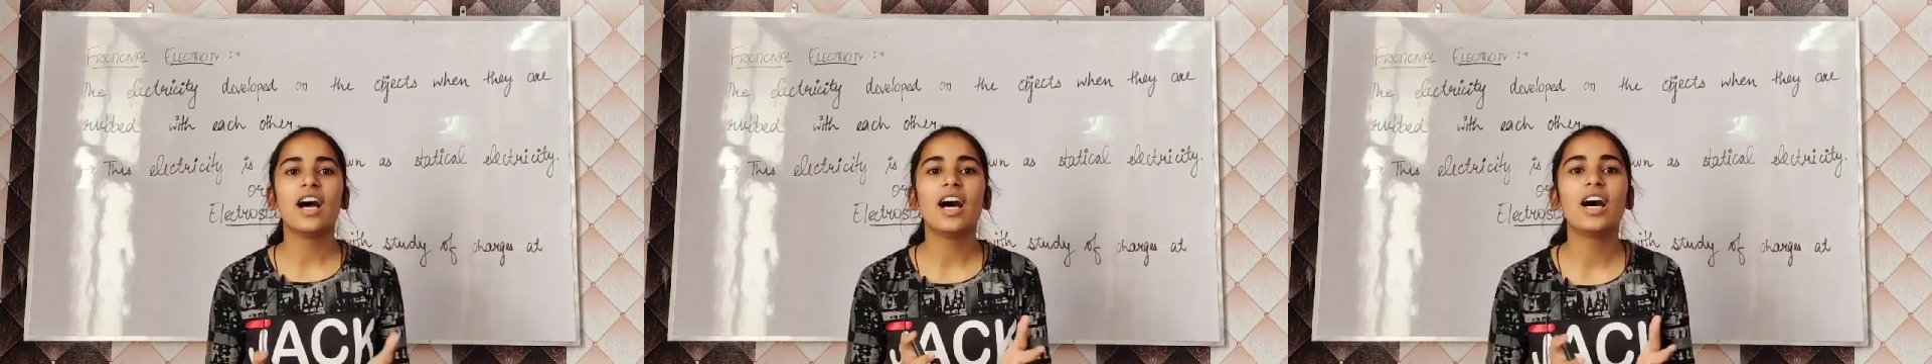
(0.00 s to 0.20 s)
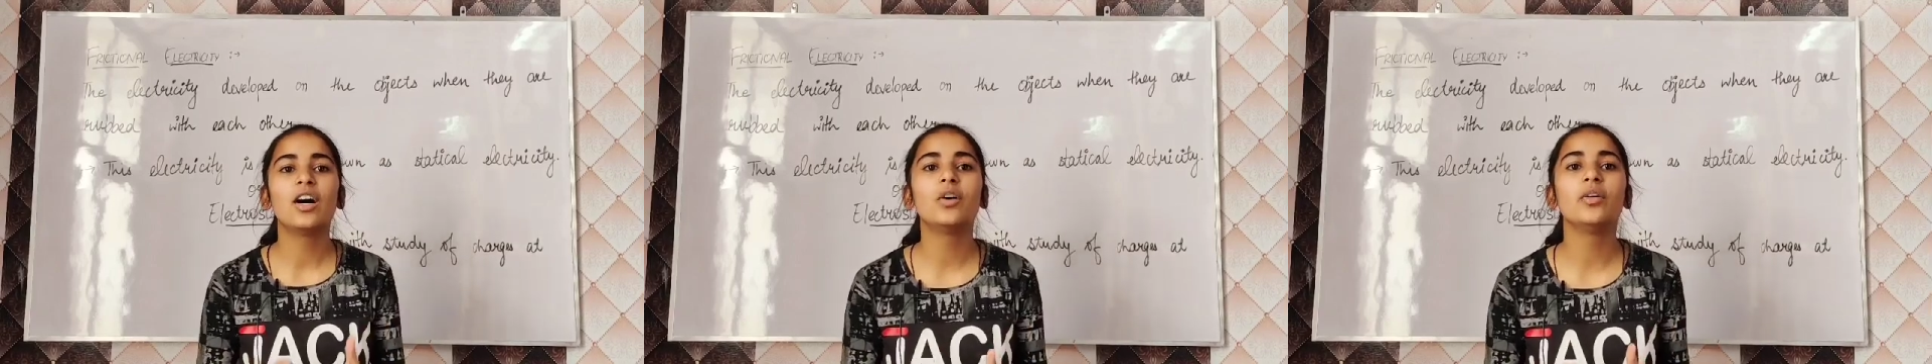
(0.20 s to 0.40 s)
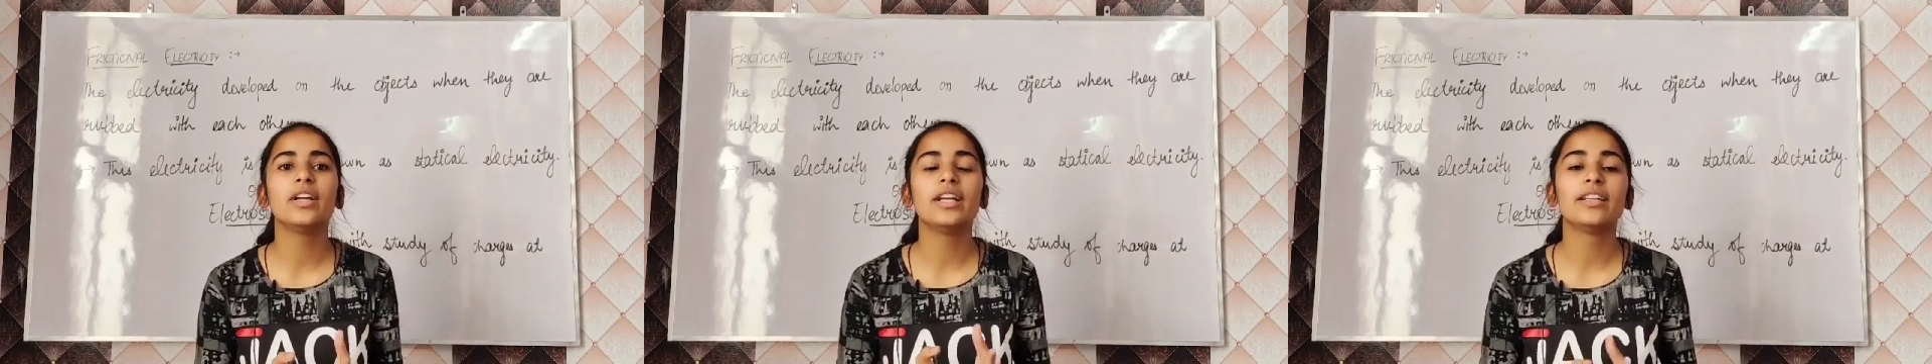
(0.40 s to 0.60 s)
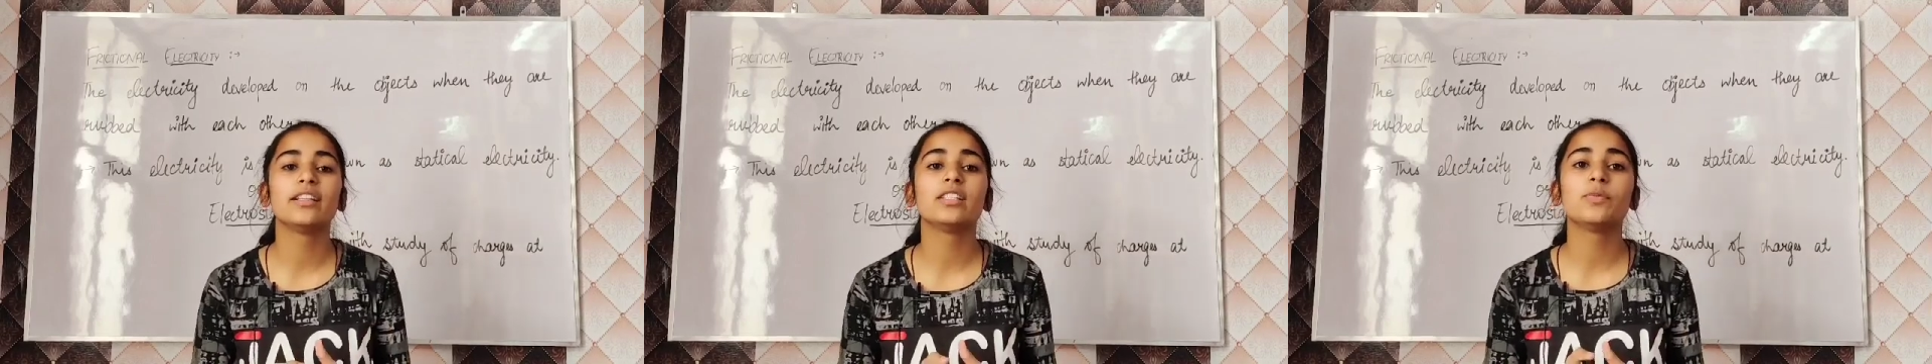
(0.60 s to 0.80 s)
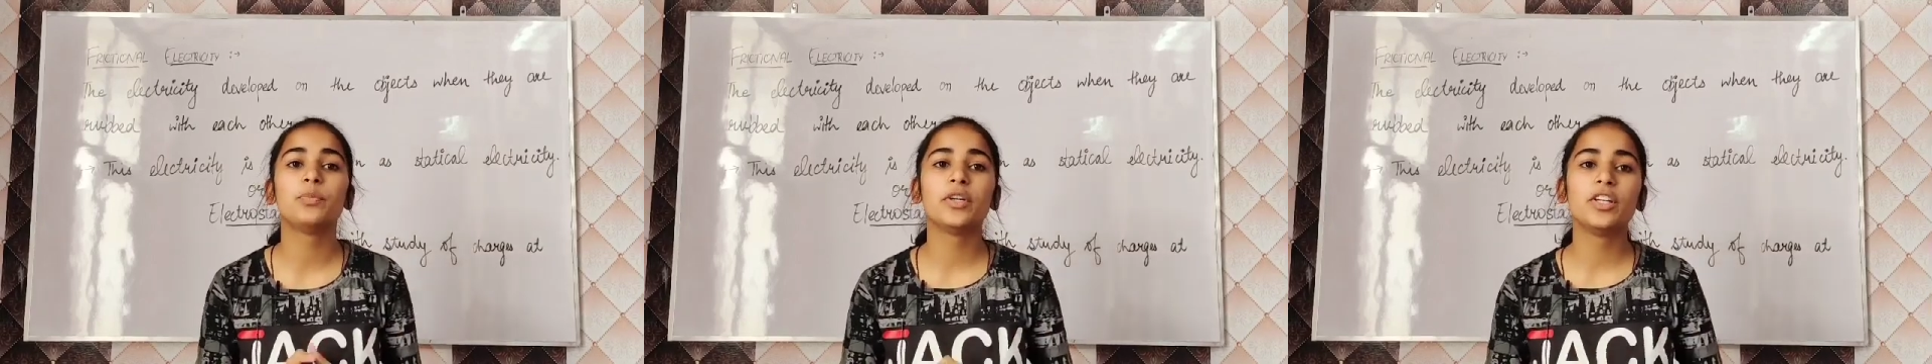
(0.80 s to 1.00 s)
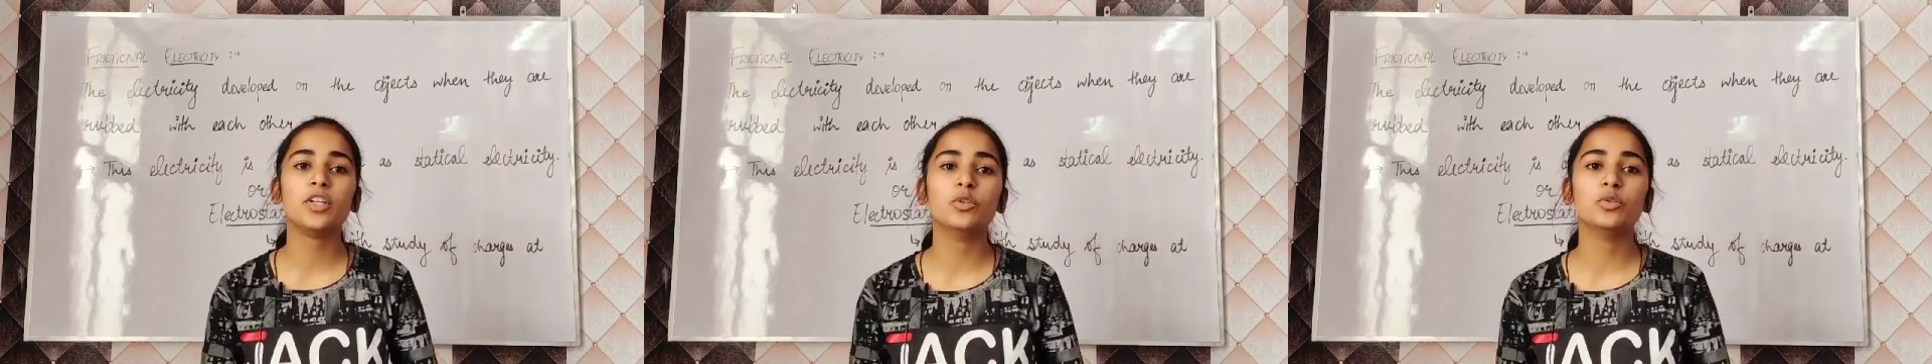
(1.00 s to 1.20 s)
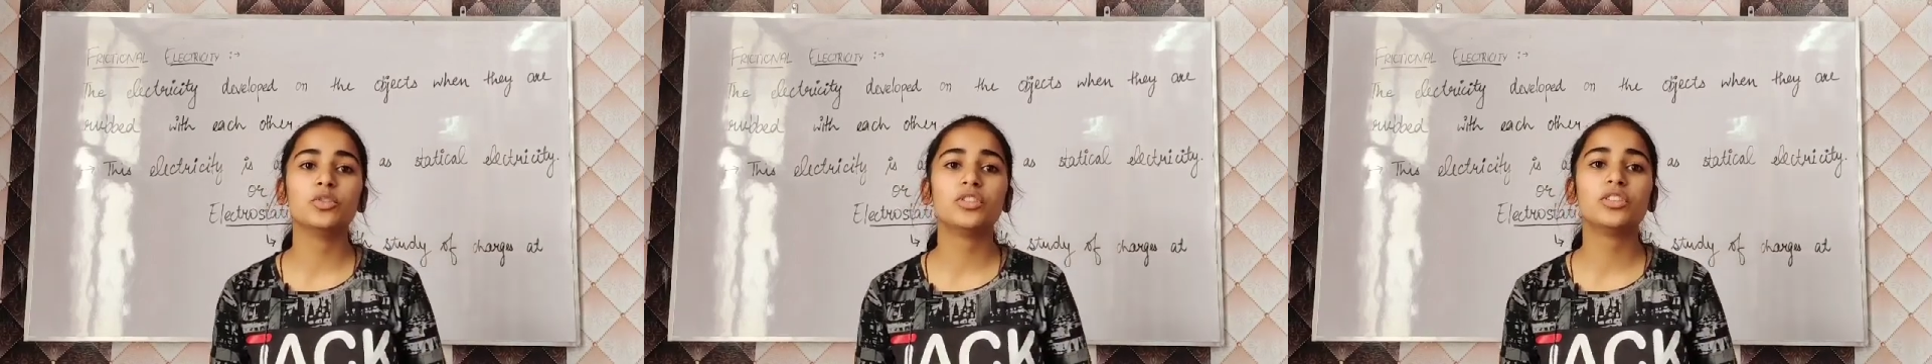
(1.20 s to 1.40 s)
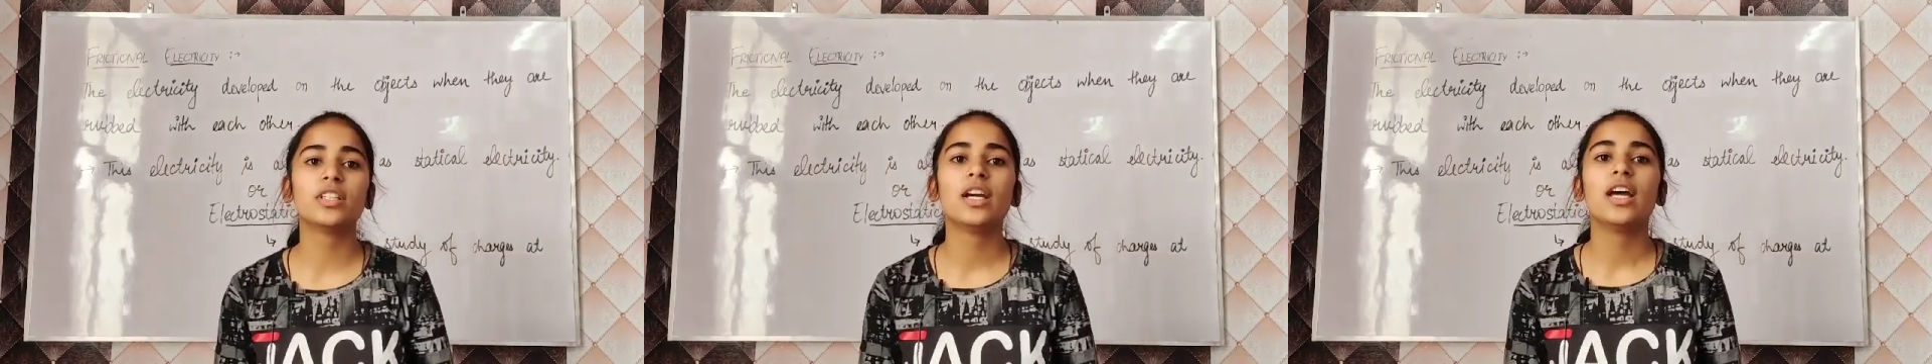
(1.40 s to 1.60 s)
how it is
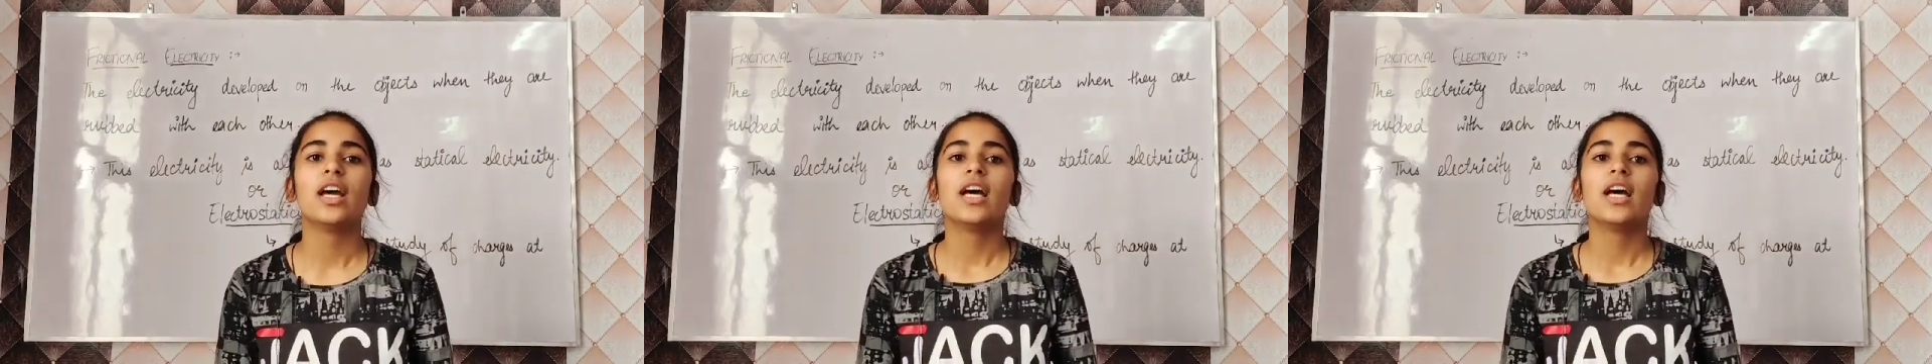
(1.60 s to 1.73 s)
produced.